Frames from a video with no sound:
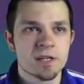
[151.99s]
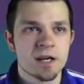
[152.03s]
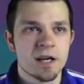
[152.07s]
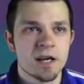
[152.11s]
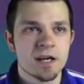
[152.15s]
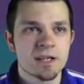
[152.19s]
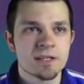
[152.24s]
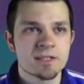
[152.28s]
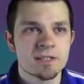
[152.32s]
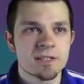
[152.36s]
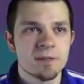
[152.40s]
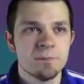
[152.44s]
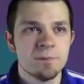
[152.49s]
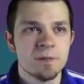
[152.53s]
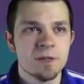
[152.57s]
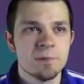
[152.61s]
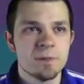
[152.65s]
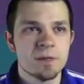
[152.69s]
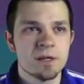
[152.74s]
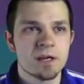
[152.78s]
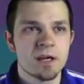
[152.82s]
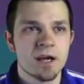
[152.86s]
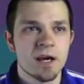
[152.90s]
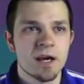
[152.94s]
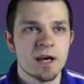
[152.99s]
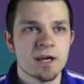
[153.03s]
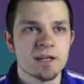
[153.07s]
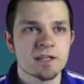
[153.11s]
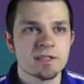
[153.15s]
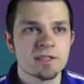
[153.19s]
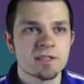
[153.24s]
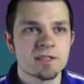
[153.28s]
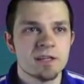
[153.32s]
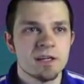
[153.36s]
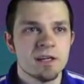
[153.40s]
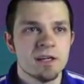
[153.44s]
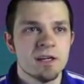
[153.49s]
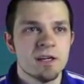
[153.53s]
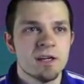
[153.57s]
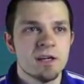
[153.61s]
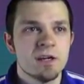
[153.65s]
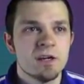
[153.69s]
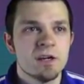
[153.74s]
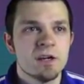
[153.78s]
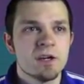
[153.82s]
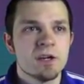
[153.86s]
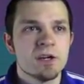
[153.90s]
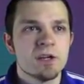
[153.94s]
uh, simply because
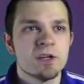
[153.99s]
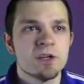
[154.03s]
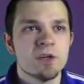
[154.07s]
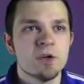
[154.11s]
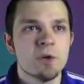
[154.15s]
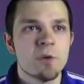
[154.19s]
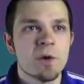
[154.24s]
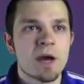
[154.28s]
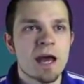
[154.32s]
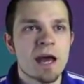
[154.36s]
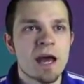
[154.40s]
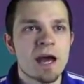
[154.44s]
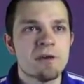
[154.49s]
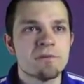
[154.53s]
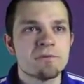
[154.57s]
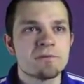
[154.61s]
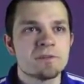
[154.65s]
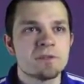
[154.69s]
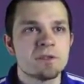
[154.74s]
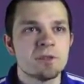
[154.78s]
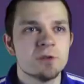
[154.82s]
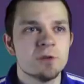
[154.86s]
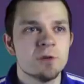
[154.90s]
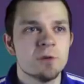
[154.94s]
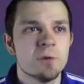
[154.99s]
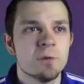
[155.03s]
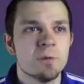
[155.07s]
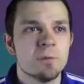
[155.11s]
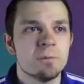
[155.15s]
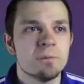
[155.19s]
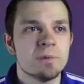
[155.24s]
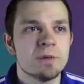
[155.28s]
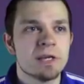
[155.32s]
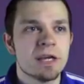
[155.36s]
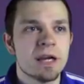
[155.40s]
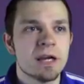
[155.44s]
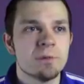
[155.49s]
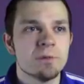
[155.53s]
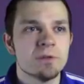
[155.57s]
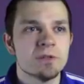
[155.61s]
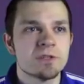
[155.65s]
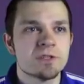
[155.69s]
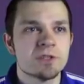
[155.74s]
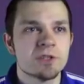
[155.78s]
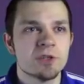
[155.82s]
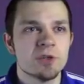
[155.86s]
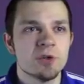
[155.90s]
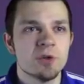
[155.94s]
you have to be able
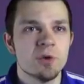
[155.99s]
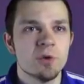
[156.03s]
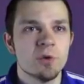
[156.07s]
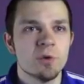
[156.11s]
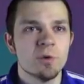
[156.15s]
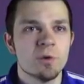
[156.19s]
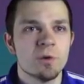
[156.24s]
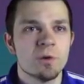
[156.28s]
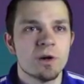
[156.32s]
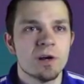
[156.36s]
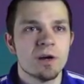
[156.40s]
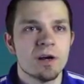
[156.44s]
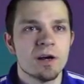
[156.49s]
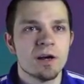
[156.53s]
to